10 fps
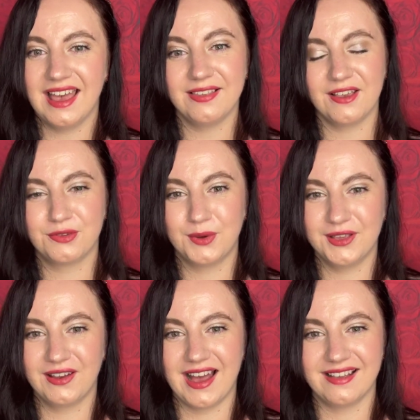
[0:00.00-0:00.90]
And guess
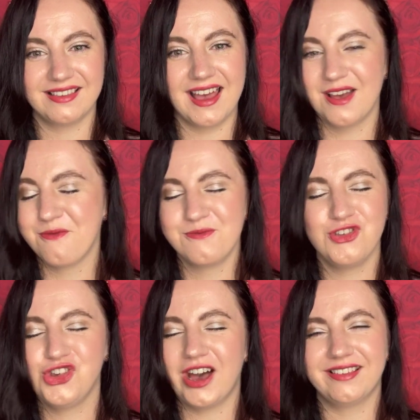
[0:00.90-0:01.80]
what, you guys? I
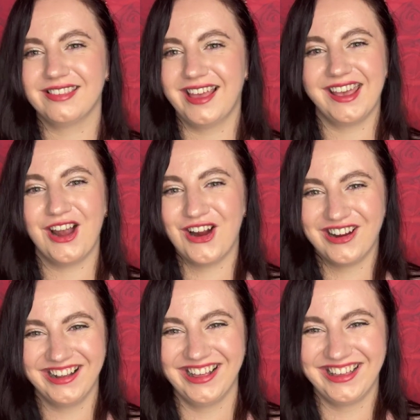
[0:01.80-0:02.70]
am just like
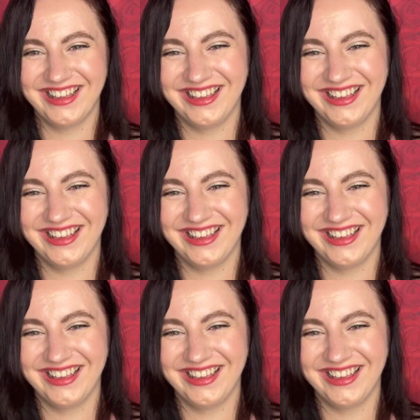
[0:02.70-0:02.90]
her.